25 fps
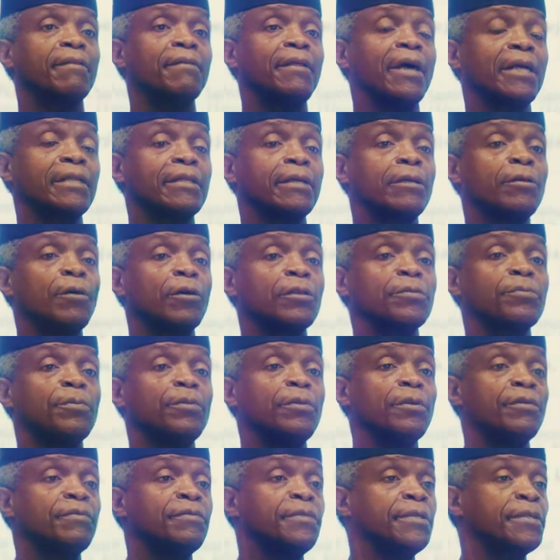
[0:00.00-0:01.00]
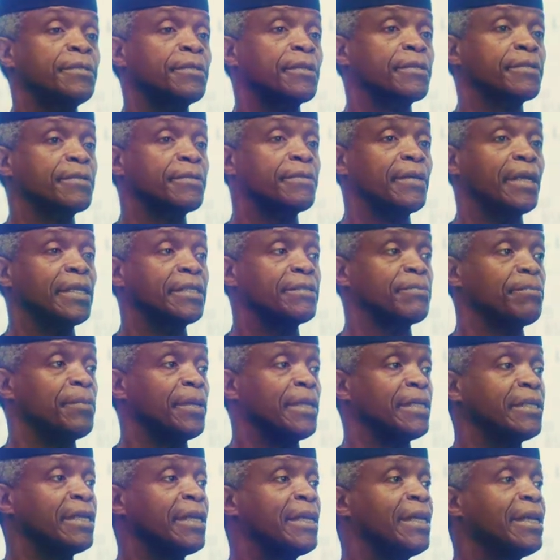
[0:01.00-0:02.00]
that the gospel of Jesus Christ
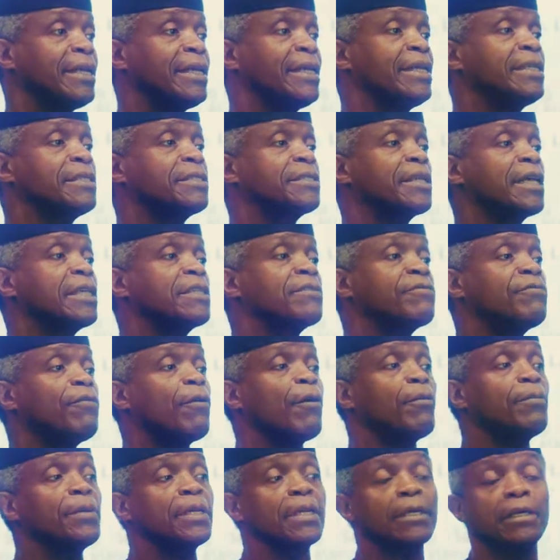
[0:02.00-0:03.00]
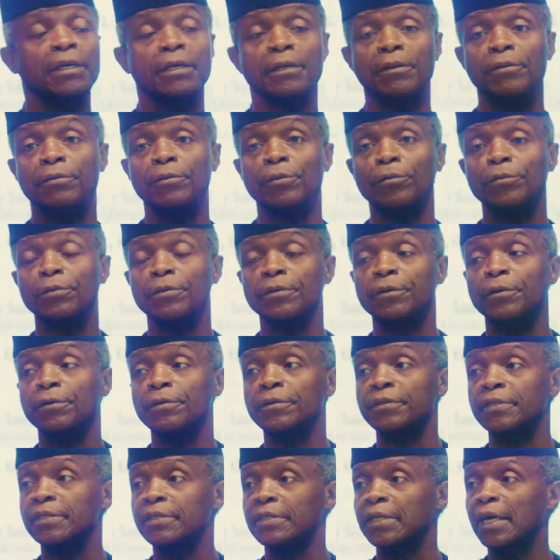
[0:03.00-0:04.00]
made in transforming
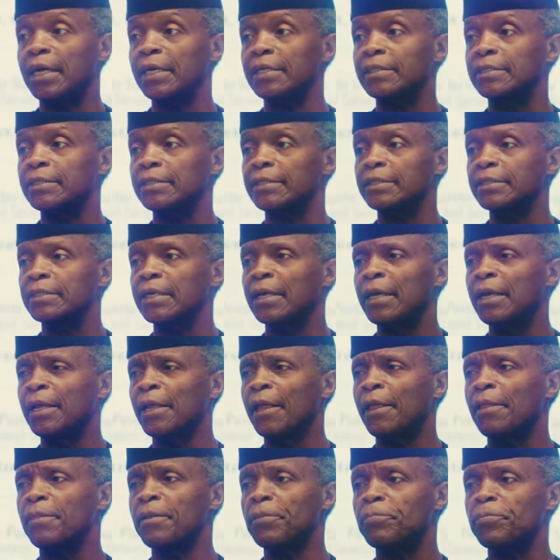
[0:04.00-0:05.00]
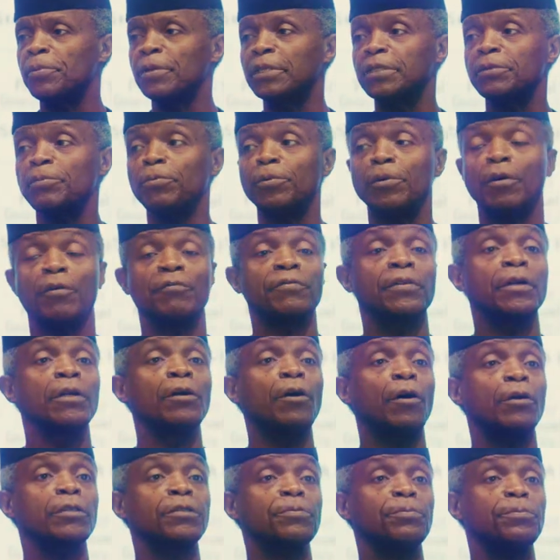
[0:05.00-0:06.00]
those societies. The principle of the
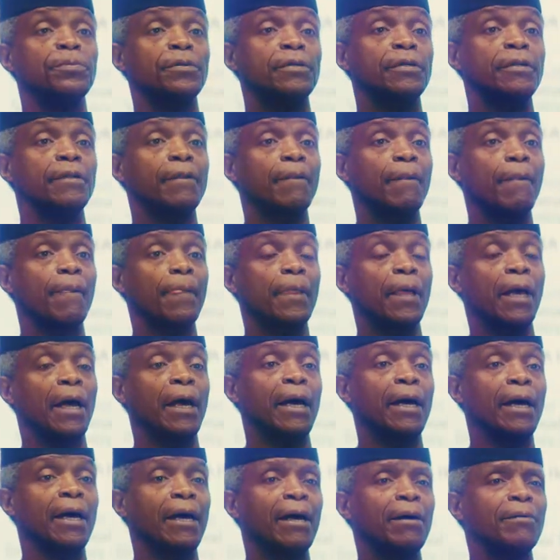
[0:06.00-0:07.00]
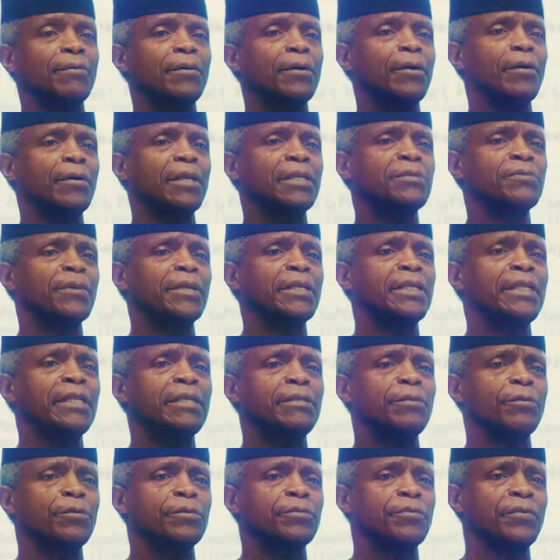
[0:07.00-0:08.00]
gospel,
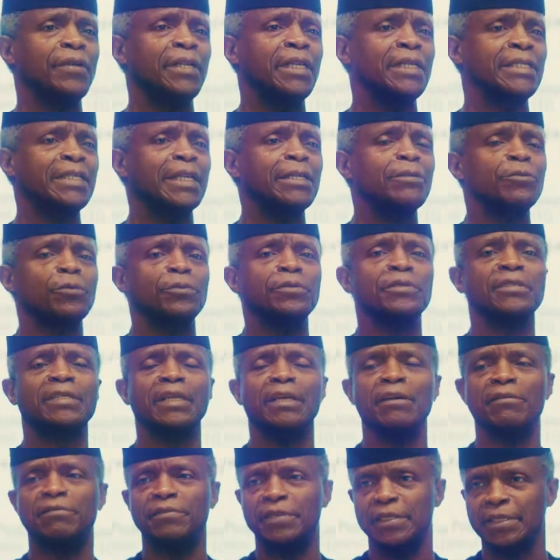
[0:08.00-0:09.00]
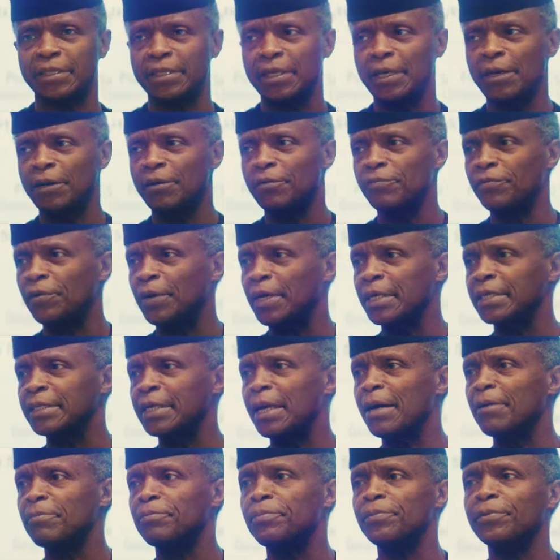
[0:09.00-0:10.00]
especially those related to service, for
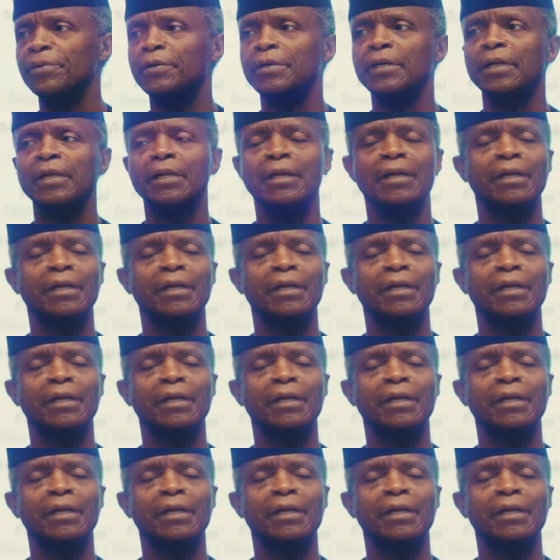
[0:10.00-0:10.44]
example,